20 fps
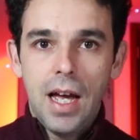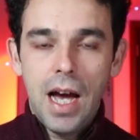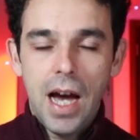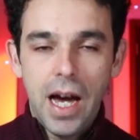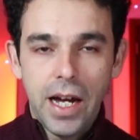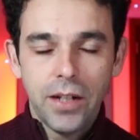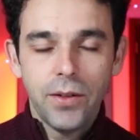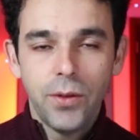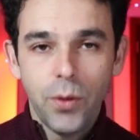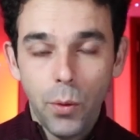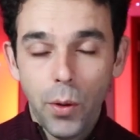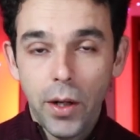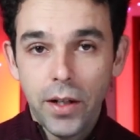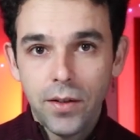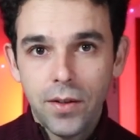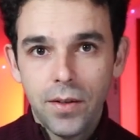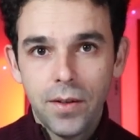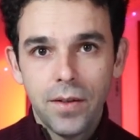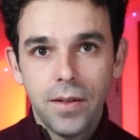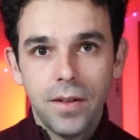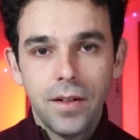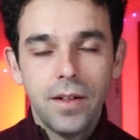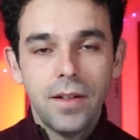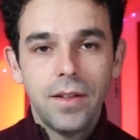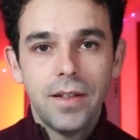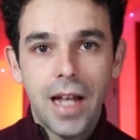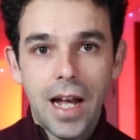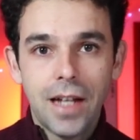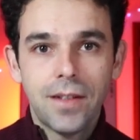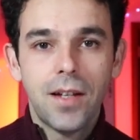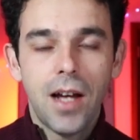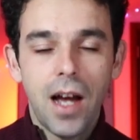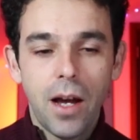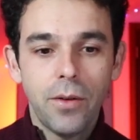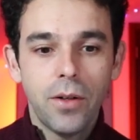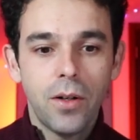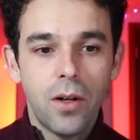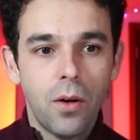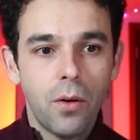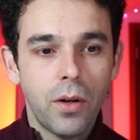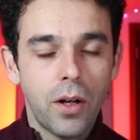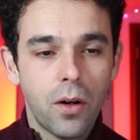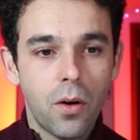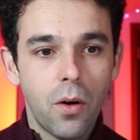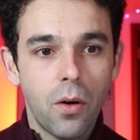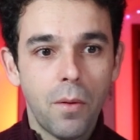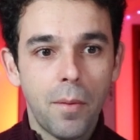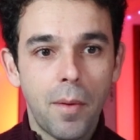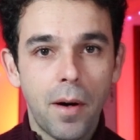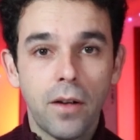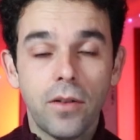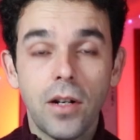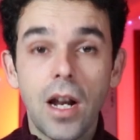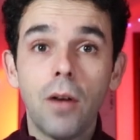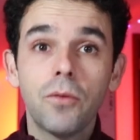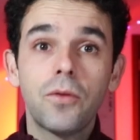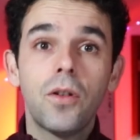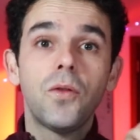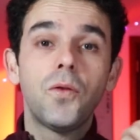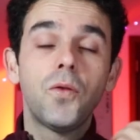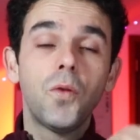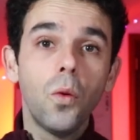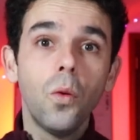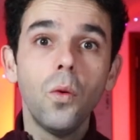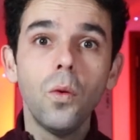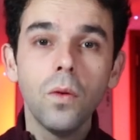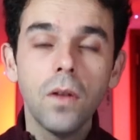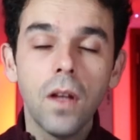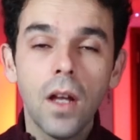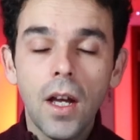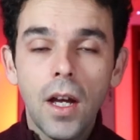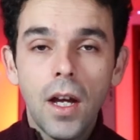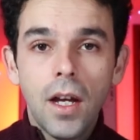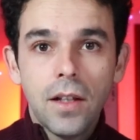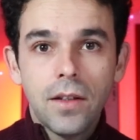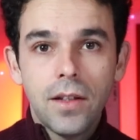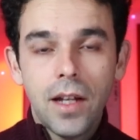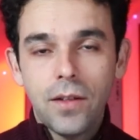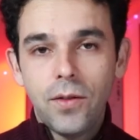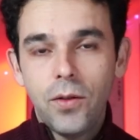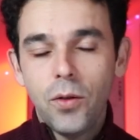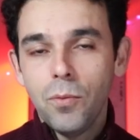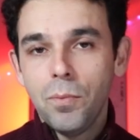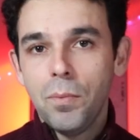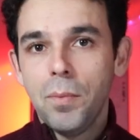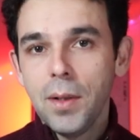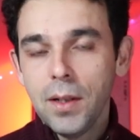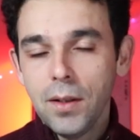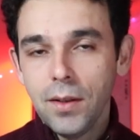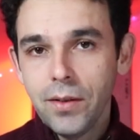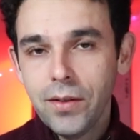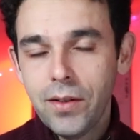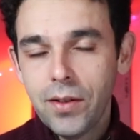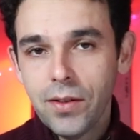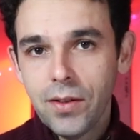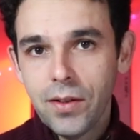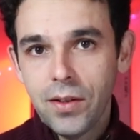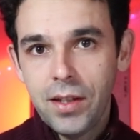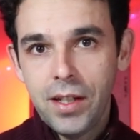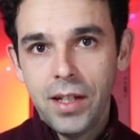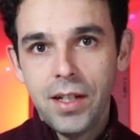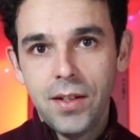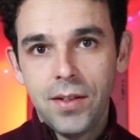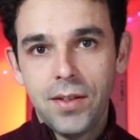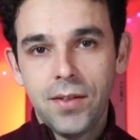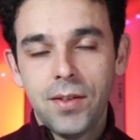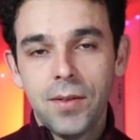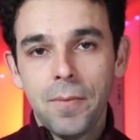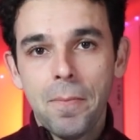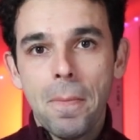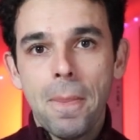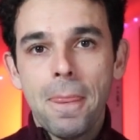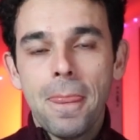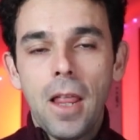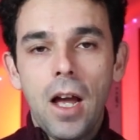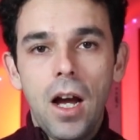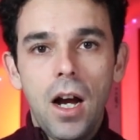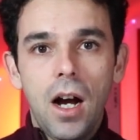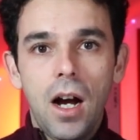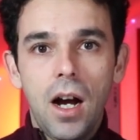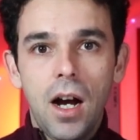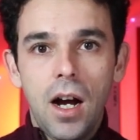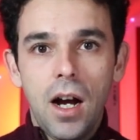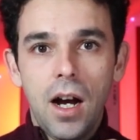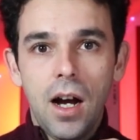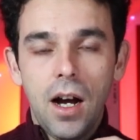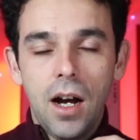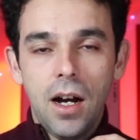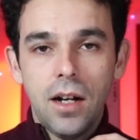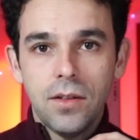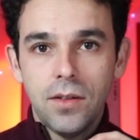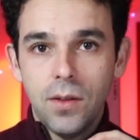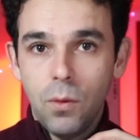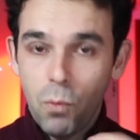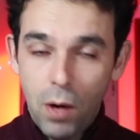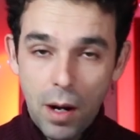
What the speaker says: how to do it. That's how you're gonna go about it. Now, the tool that you build this, the